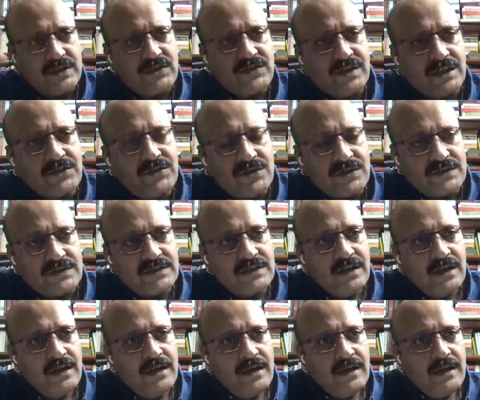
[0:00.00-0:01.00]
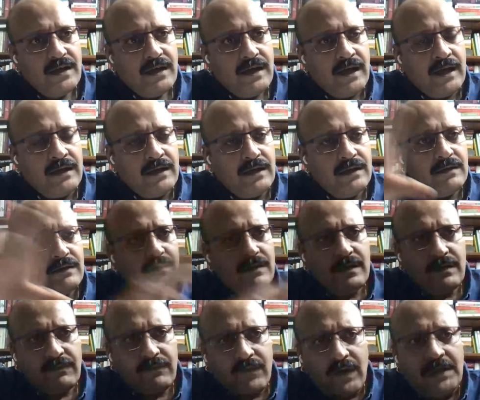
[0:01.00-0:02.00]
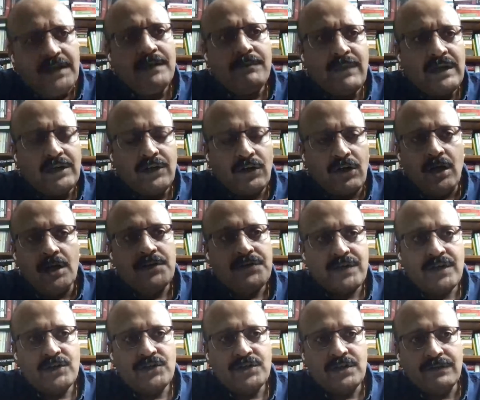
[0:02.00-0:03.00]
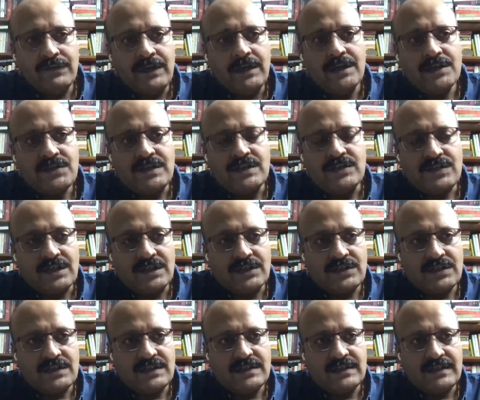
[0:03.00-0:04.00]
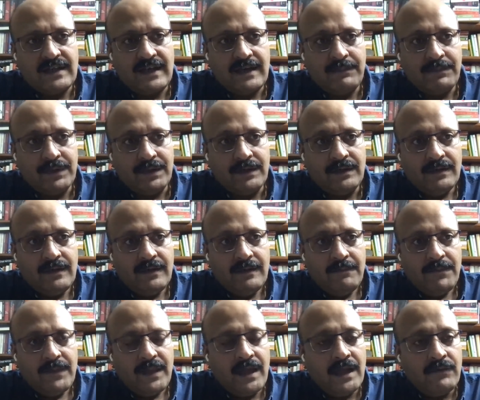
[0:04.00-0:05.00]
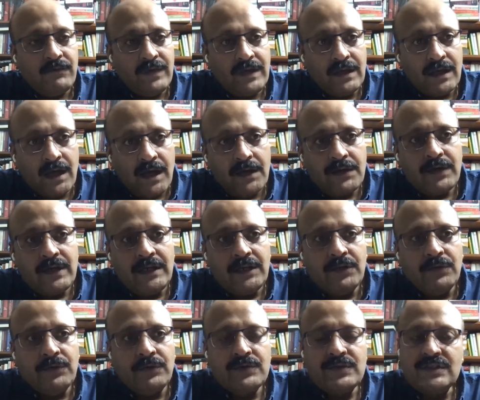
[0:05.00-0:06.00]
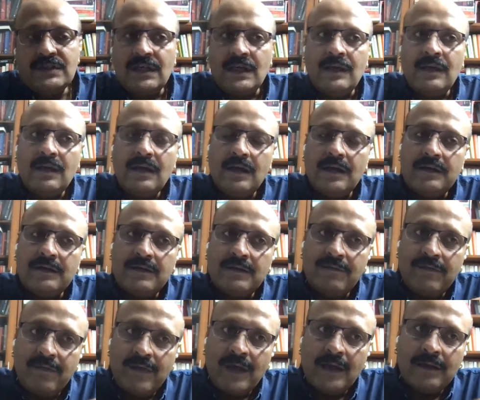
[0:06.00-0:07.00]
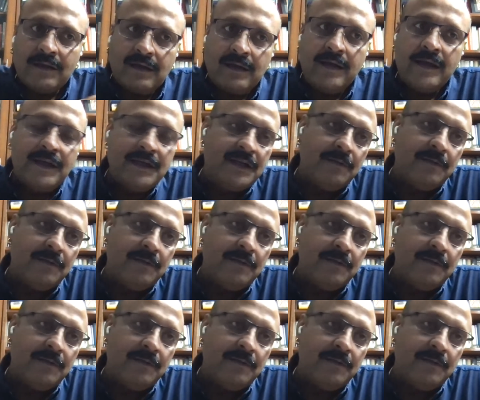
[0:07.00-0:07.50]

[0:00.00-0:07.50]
structures. And fundamental alteration of industry structures has happened. And we are really going to see a very clear